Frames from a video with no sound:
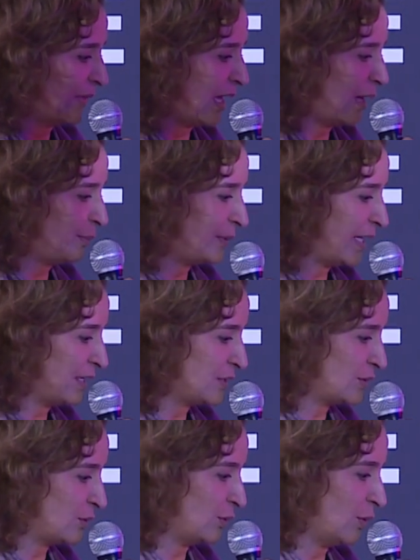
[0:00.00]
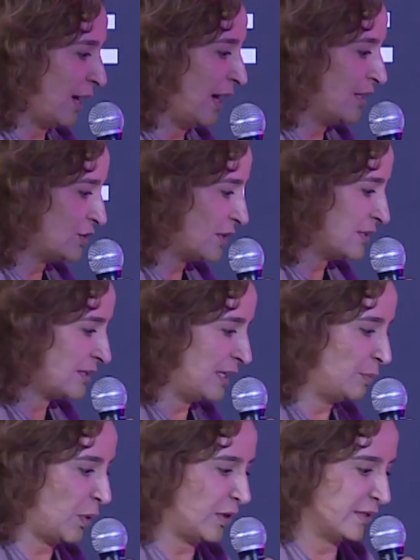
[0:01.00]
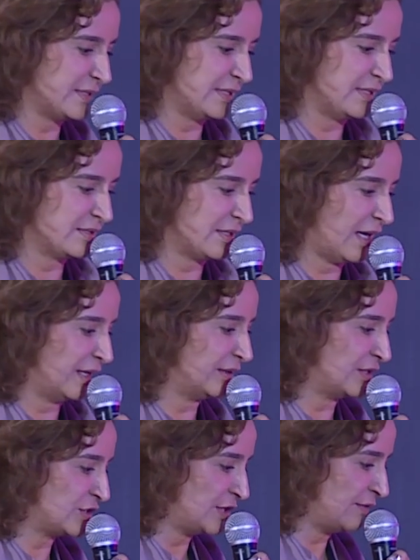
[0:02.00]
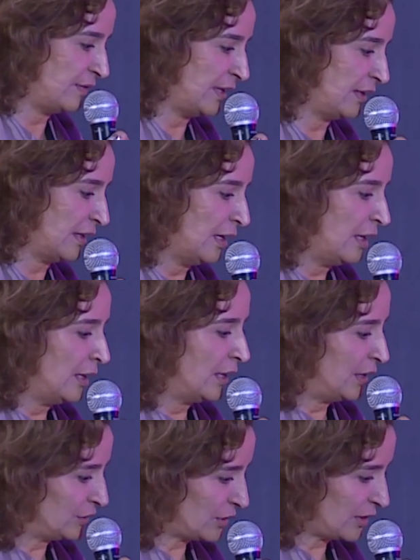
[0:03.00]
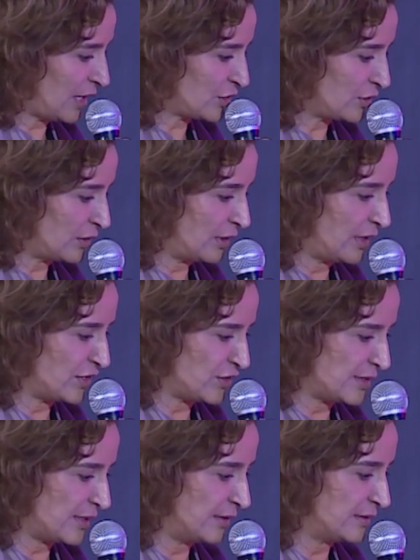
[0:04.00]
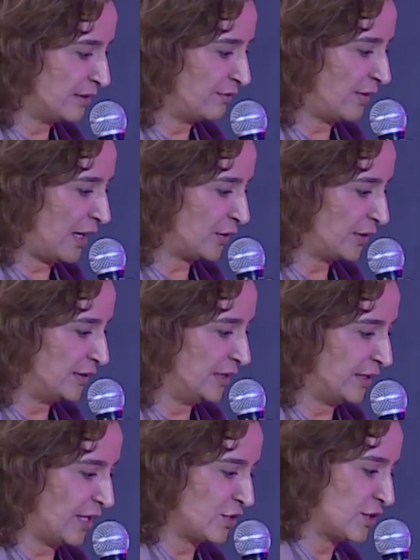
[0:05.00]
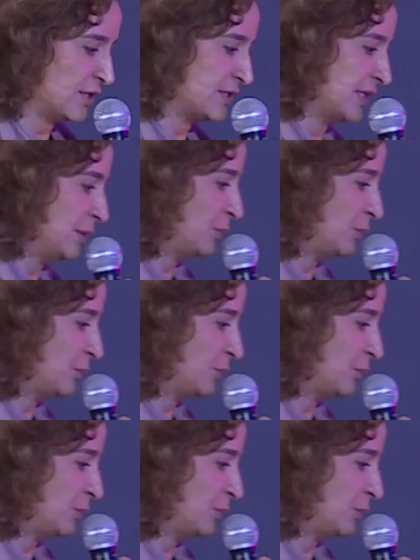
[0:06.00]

updates to HSE policies and achieving international legislative accreditations in